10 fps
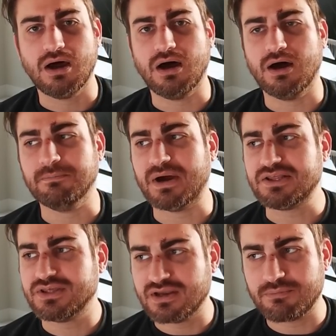Um, I
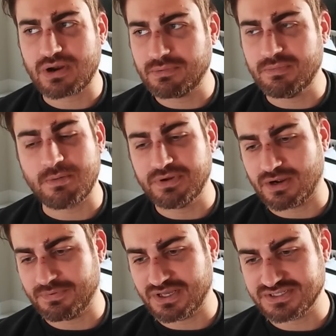think I'm probably bumping
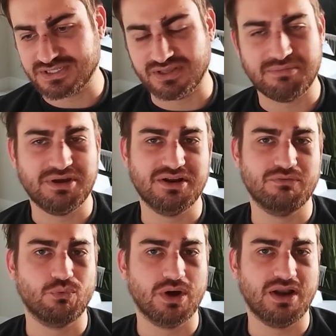up against the limit
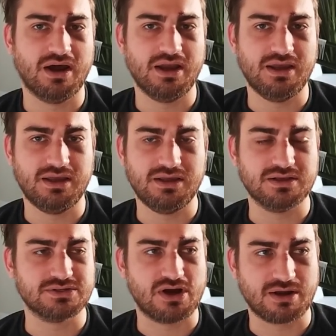of what I
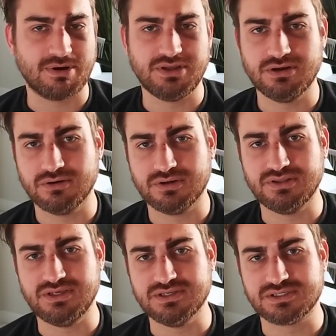can talk about here
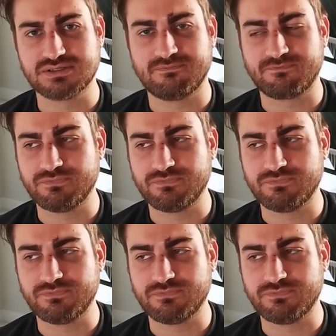in these